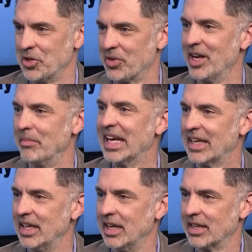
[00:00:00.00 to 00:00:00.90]
try to
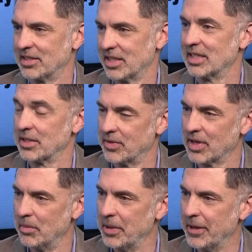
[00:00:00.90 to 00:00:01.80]
make E Ink a successful
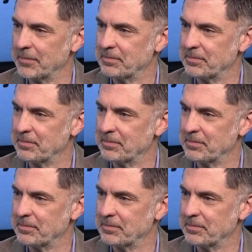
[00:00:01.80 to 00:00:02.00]
company.